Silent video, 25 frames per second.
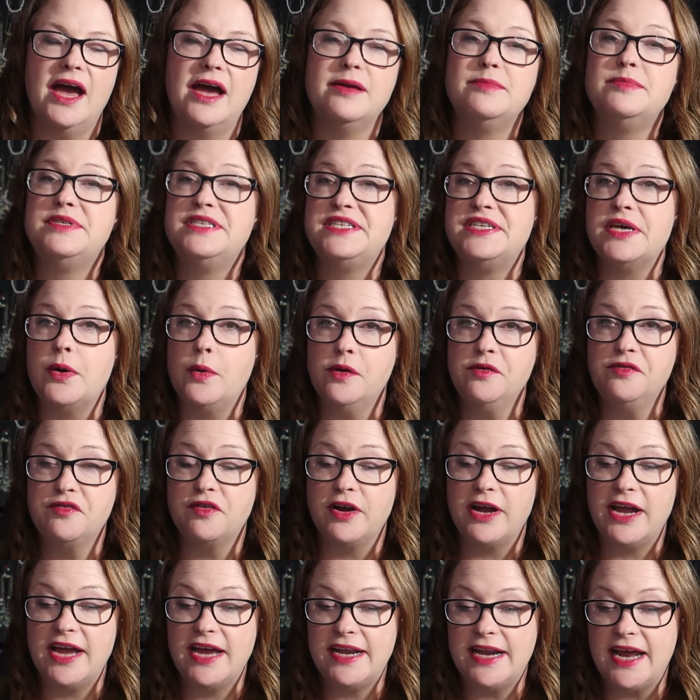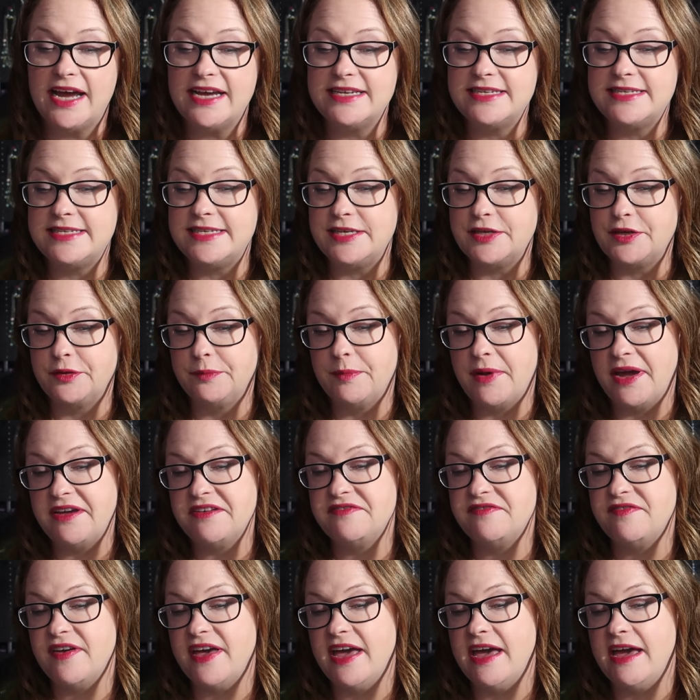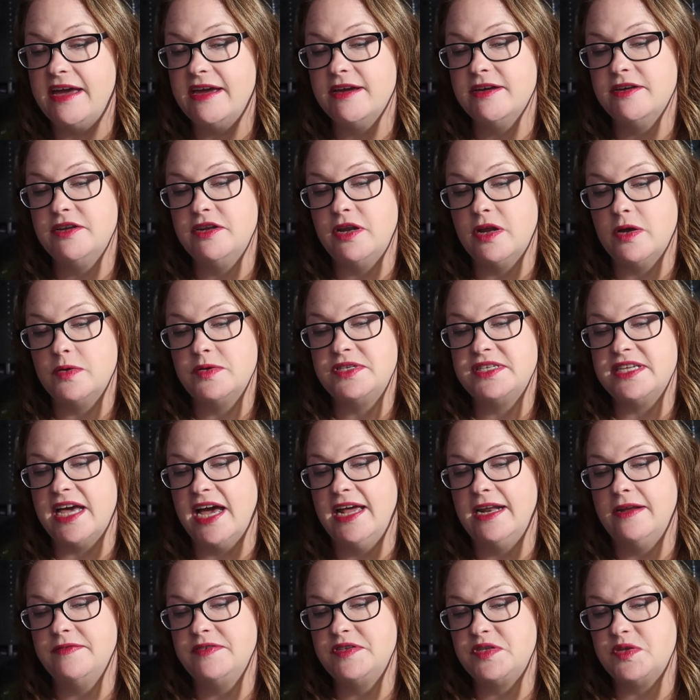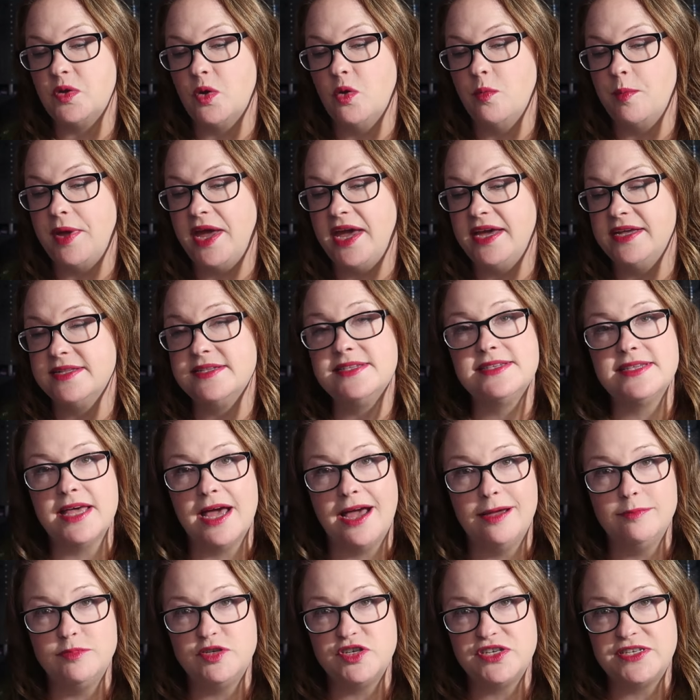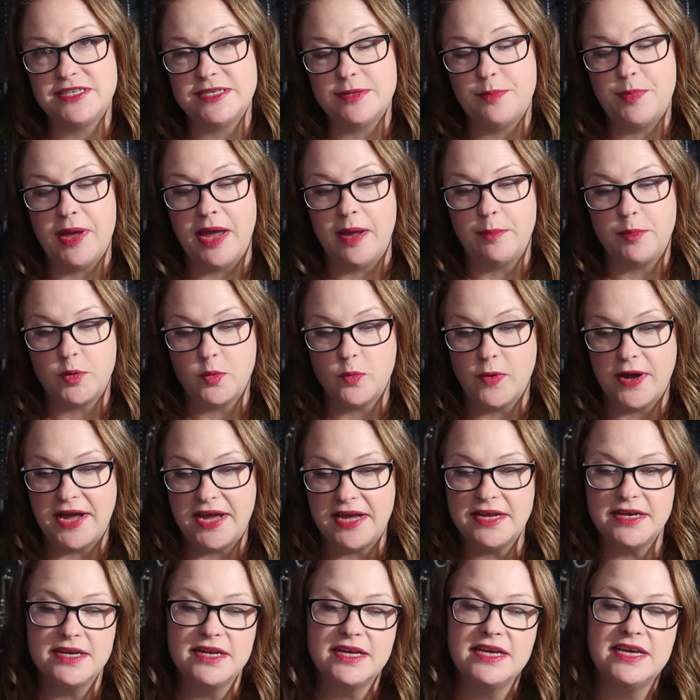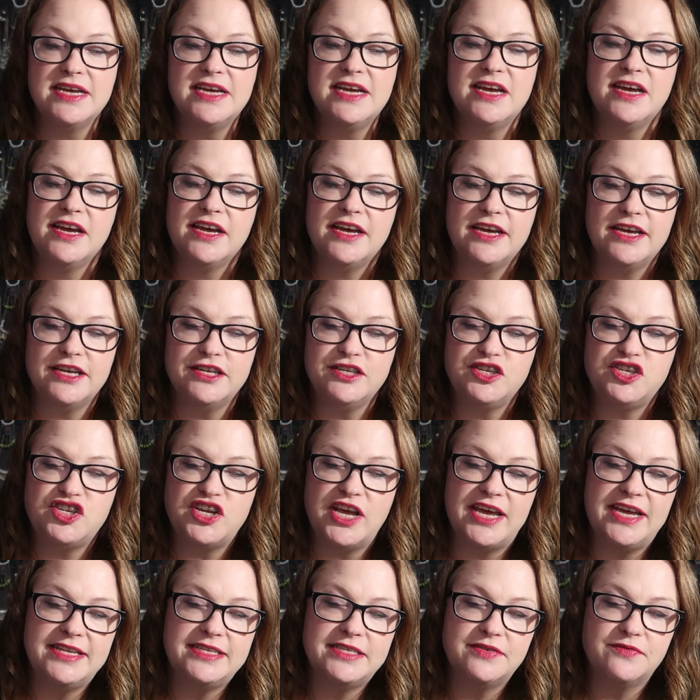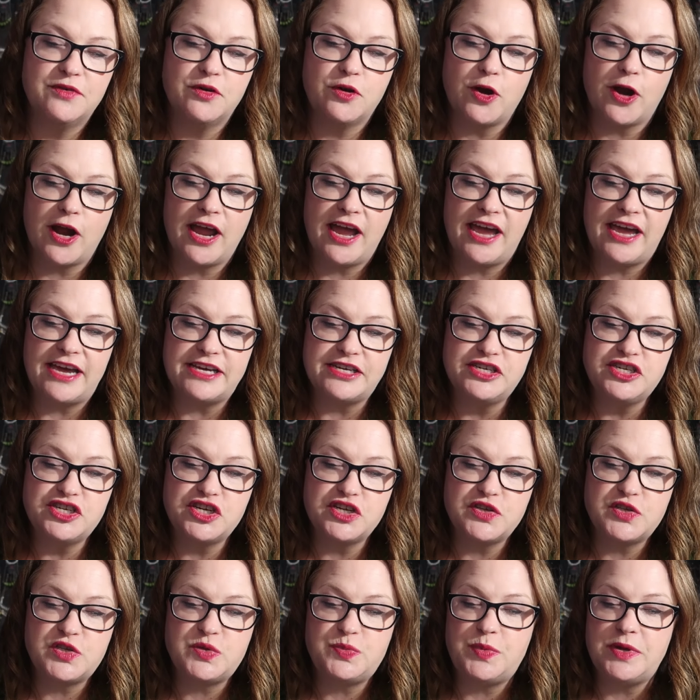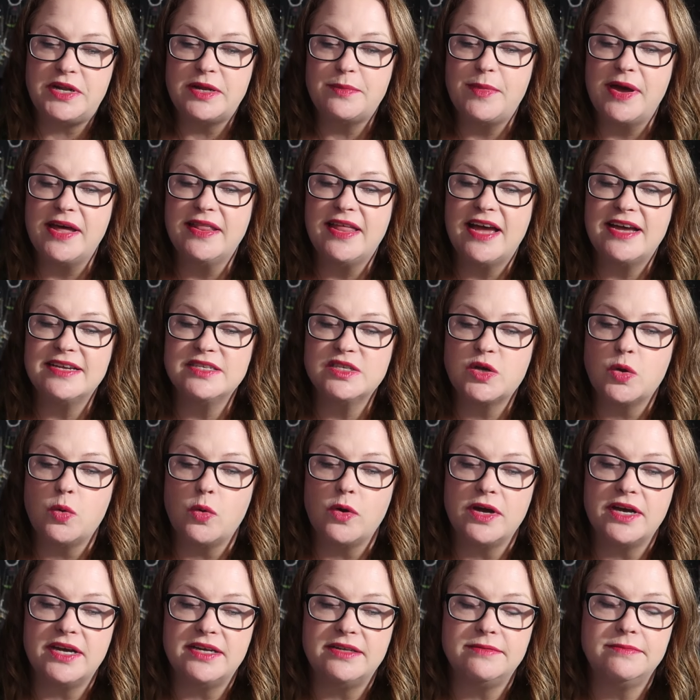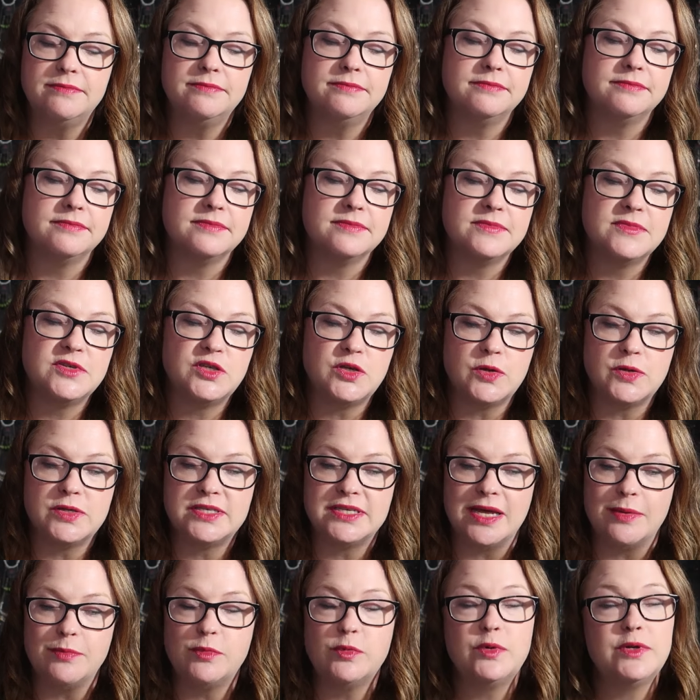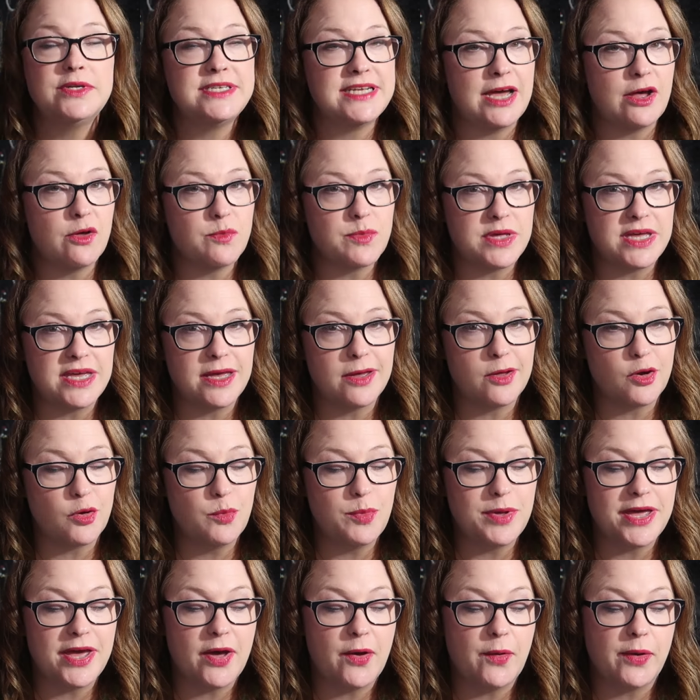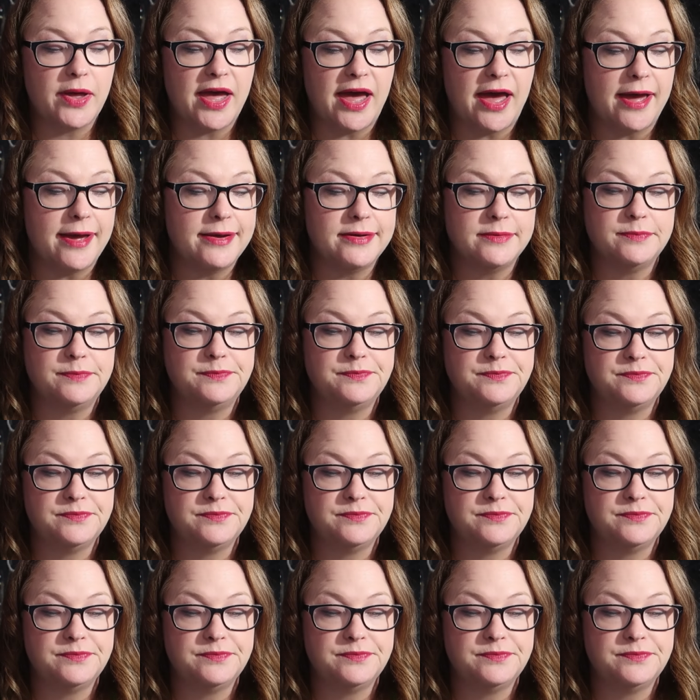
I'm so afraid I sealed my fate. No sign of soulmates. I'm just a paperweight. In shades of grayish, spinning my last coin. So someone will tell me it'll be okay.